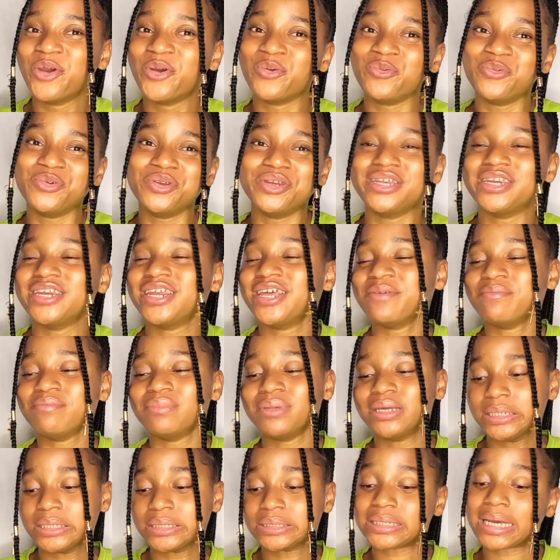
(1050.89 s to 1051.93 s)
within a
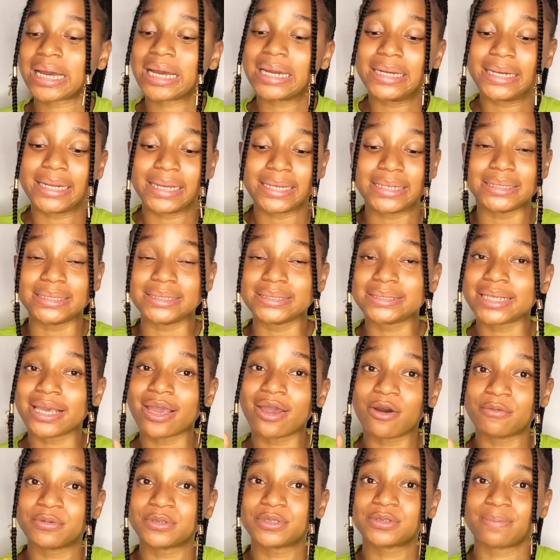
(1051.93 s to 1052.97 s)
minute and then this
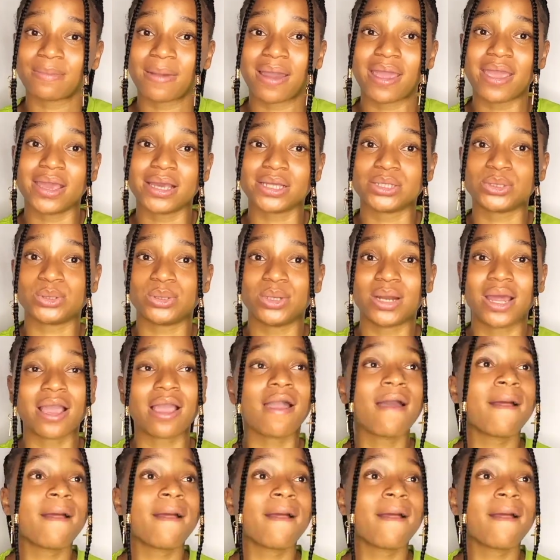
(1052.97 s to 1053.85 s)
helps my hair to like